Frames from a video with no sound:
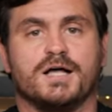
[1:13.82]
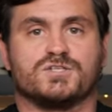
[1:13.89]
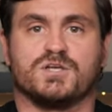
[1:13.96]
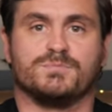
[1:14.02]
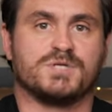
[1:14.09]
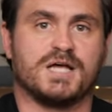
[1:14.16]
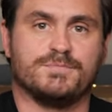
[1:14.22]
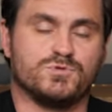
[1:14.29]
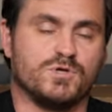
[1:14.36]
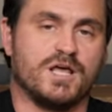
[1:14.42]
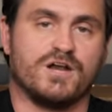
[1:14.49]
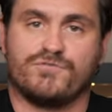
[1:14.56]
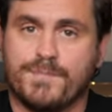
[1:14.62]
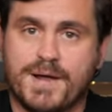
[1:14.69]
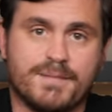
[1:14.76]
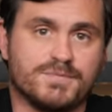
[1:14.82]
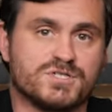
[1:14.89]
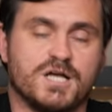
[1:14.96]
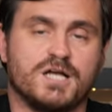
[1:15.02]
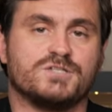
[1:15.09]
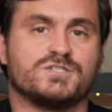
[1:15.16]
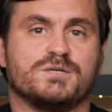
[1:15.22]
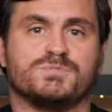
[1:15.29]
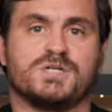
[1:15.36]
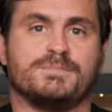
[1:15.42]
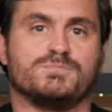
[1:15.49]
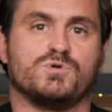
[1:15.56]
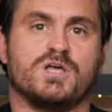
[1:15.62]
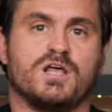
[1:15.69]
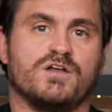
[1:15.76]
Sometimes we get it from Amazon.
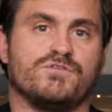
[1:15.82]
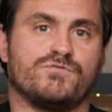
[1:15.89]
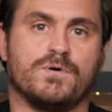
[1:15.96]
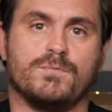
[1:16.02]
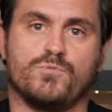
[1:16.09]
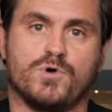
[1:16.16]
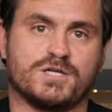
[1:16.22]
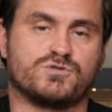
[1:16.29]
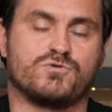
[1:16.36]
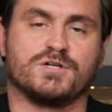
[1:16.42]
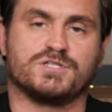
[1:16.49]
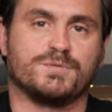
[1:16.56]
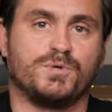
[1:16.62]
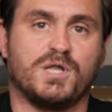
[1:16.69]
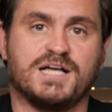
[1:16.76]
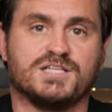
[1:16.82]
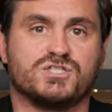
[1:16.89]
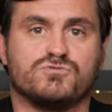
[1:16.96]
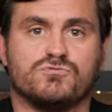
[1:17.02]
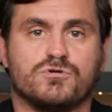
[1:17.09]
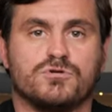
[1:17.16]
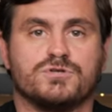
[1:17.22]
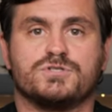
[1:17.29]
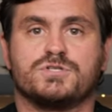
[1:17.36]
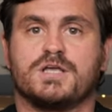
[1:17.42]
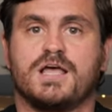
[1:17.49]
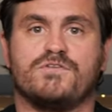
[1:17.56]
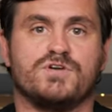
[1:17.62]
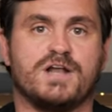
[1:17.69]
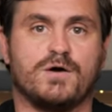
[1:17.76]
Sometimes we get it from restaurant supply stores.
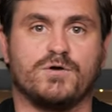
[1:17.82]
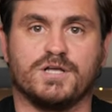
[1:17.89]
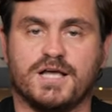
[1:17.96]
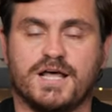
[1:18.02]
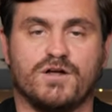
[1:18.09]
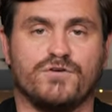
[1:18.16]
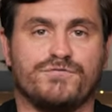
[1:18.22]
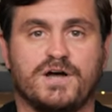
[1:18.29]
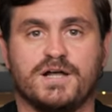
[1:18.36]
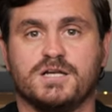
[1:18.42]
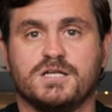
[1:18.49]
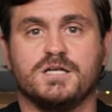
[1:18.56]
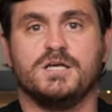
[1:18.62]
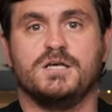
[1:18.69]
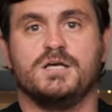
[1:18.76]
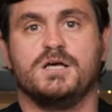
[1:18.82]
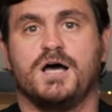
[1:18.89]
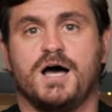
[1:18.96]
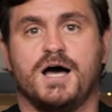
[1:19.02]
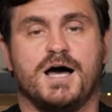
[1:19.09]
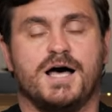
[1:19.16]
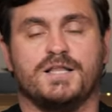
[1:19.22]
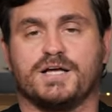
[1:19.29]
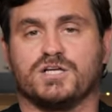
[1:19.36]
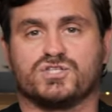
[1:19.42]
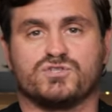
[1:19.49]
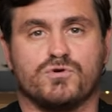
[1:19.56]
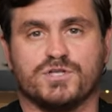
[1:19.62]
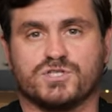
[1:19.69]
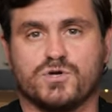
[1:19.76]
Every now and again, I'll find like a
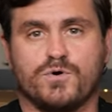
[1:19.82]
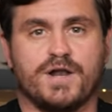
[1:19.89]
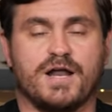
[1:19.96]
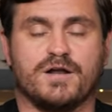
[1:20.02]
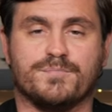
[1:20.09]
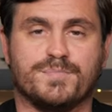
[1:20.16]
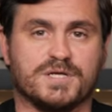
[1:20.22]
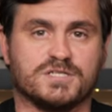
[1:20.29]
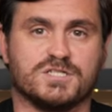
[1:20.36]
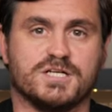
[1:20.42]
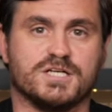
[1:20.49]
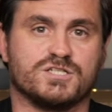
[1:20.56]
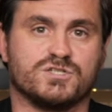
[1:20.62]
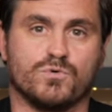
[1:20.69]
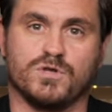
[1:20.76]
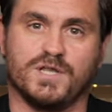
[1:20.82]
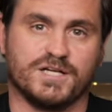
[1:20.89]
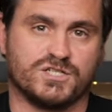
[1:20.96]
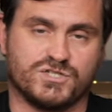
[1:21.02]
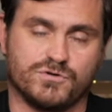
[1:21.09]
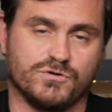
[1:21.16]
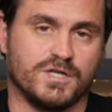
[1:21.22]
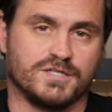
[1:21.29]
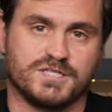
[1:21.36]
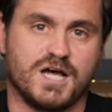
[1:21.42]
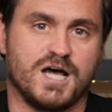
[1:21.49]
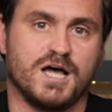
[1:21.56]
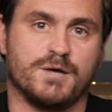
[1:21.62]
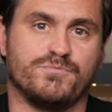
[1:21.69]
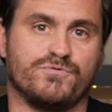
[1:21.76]
store that's going out of business, or like Sur La
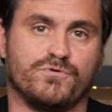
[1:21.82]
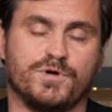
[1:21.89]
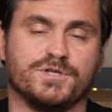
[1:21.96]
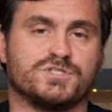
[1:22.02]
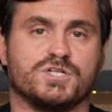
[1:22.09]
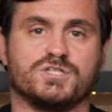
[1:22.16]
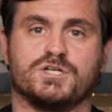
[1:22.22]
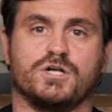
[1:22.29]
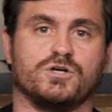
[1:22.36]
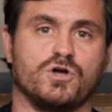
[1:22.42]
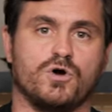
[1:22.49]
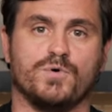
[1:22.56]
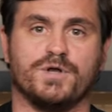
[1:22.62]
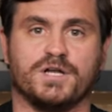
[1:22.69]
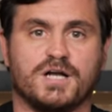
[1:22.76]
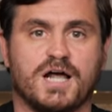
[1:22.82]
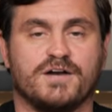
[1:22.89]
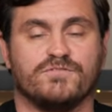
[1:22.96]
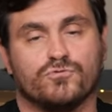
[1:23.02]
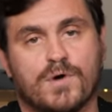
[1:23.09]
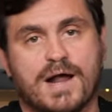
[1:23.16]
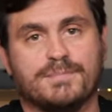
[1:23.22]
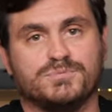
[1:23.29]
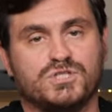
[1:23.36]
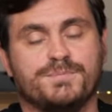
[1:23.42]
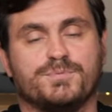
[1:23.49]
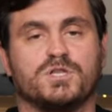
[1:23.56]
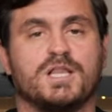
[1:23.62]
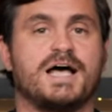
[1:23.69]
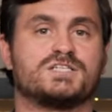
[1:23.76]
Table, for instance, and I'll go in and kind of grab
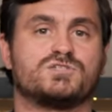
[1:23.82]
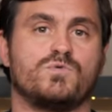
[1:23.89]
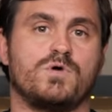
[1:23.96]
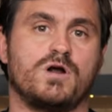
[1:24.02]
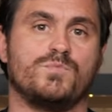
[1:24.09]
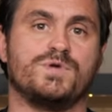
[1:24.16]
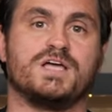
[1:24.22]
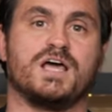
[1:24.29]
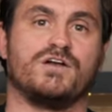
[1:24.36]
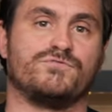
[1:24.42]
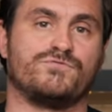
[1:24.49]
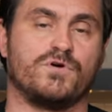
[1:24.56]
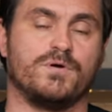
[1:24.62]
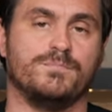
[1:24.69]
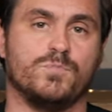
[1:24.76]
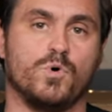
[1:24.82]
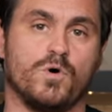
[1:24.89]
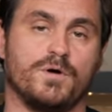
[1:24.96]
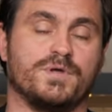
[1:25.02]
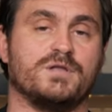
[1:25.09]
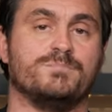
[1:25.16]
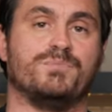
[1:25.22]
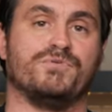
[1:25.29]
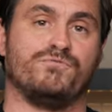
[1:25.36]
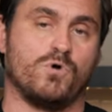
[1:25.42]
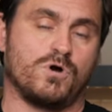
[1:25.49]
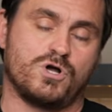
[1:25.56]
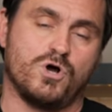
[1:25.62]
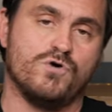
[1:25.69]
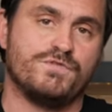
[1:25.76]
cheap glassware. We get it from, or in
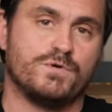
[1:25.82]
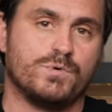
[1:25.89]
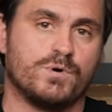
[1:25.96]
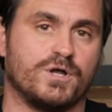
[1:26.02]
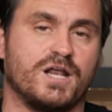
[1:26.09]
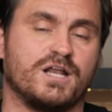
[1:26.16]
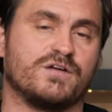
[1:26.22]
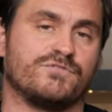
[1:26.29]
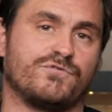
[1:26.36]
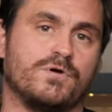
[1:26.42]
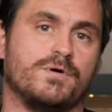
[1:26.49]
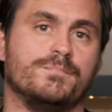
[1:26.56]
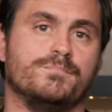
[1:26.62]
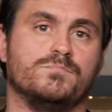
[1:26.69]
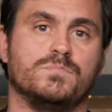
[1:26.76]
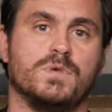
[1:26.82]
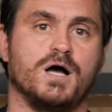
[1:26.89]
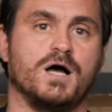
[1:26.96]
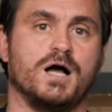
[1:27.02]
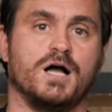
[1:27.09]
before COVID, we were getting it from